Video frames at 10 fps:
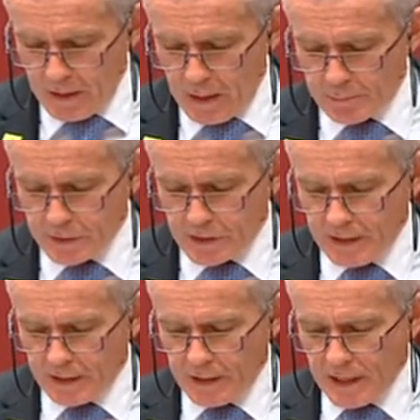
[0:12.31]
and
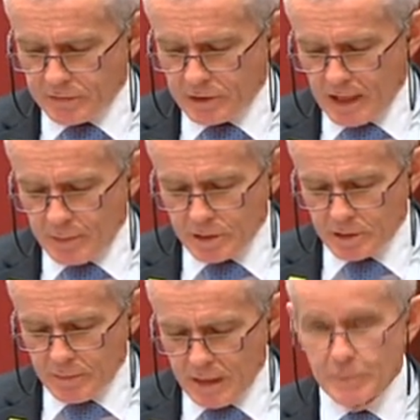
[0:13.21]
particularly after Labor's
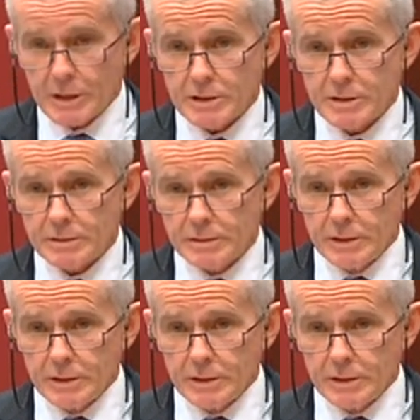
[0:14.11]
amendments.